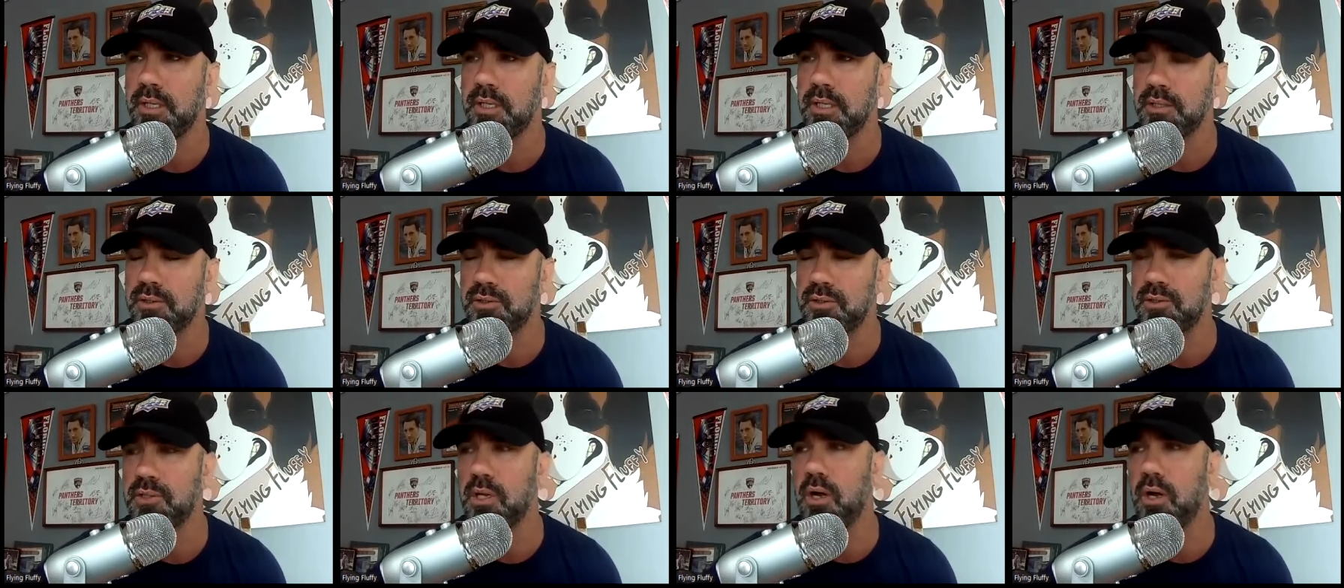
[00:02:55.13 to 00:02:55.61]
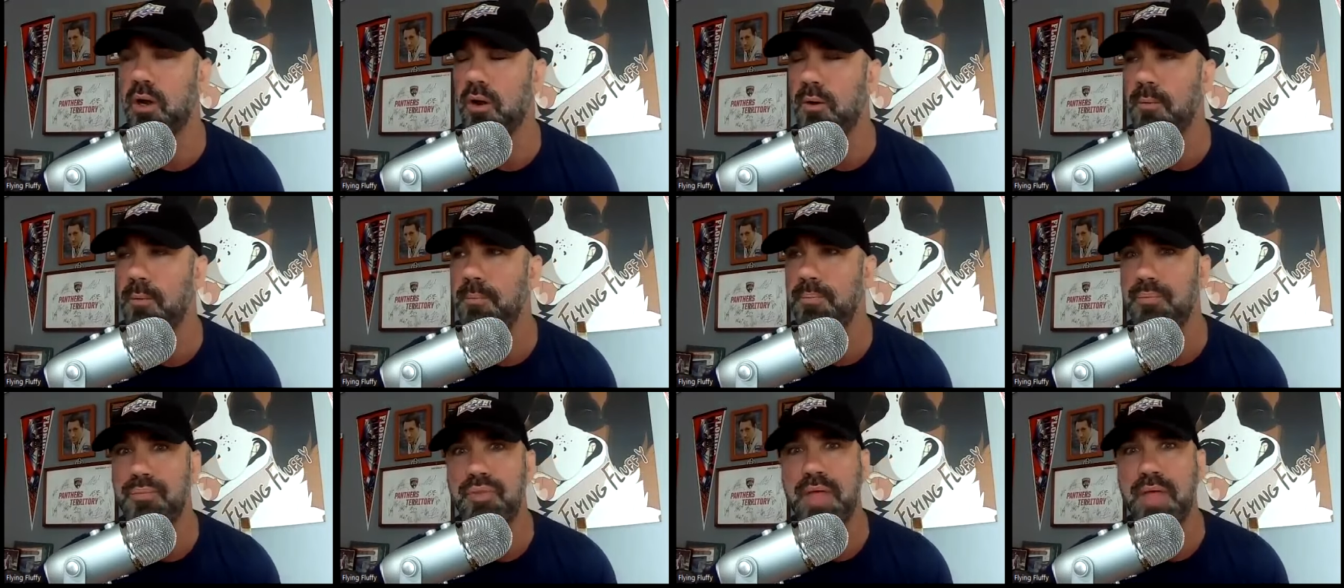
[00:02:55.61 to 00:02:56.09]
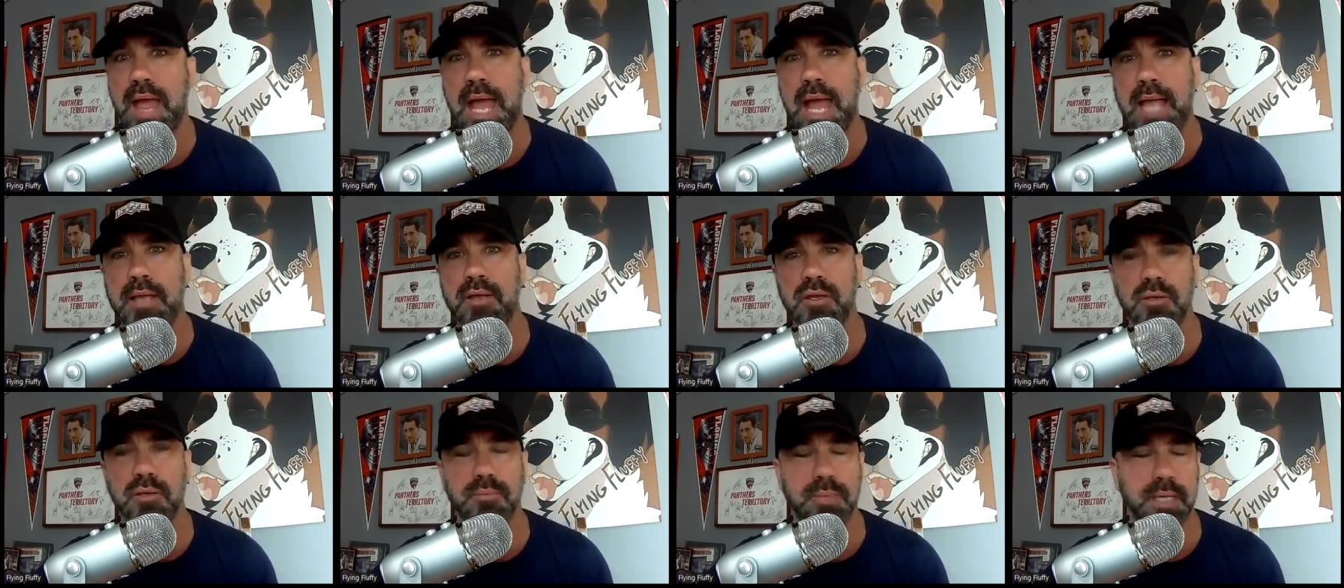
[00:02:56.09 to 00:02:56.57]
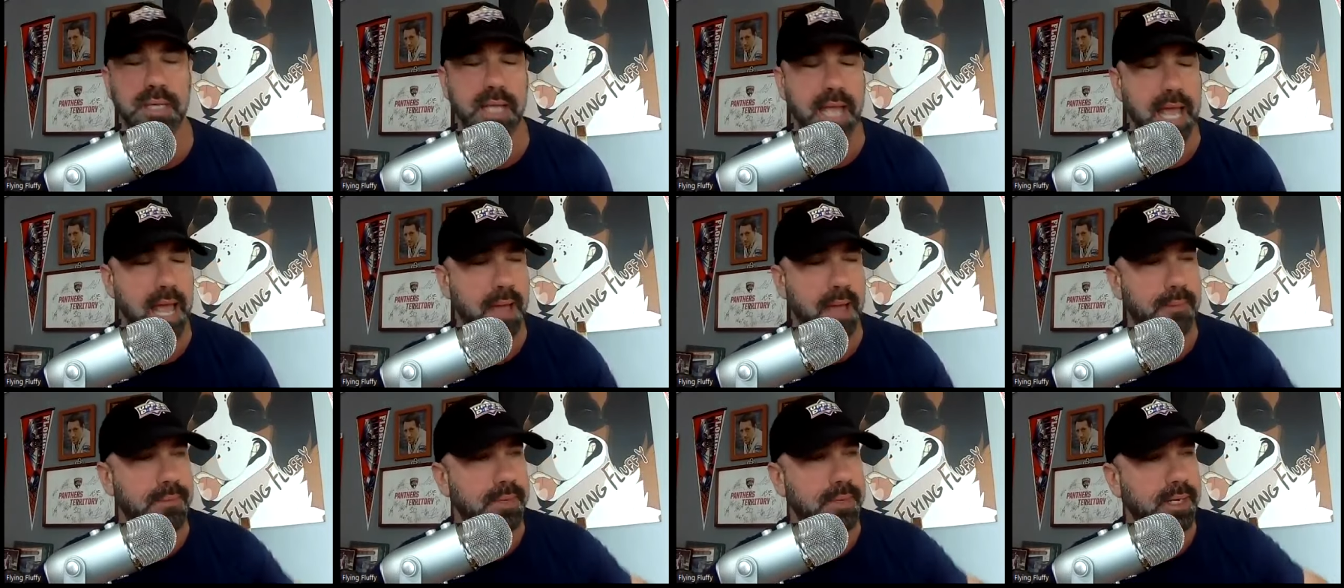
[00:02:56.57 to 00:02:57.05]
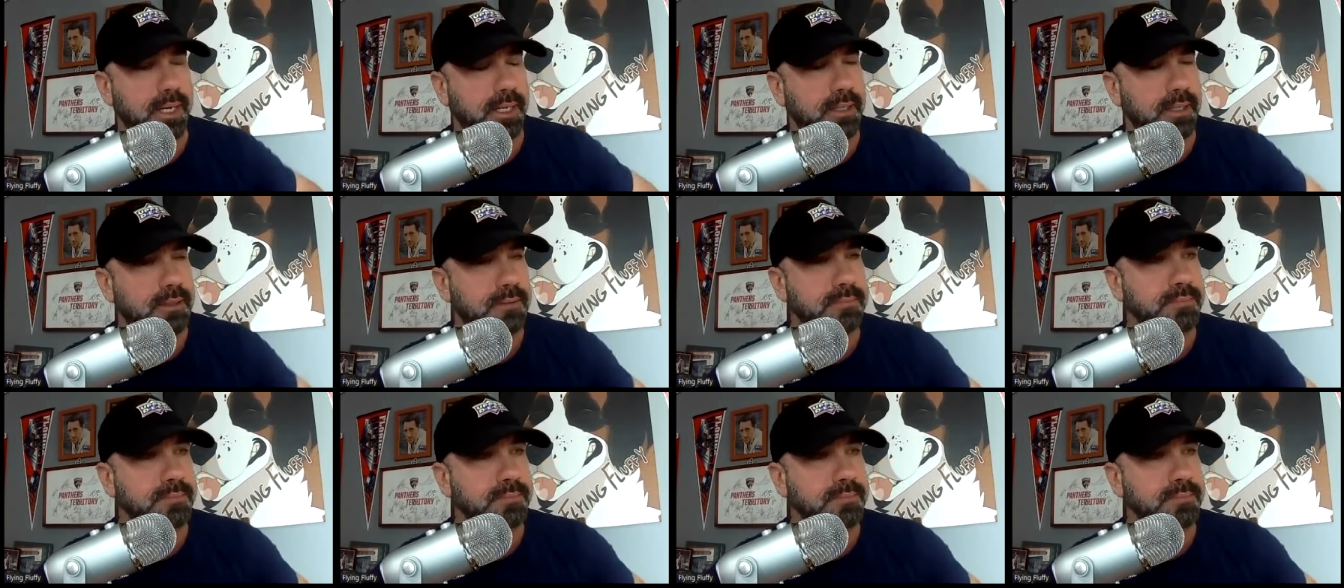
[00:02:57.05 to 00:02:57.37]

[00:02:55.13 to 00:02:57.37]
So that could be happening.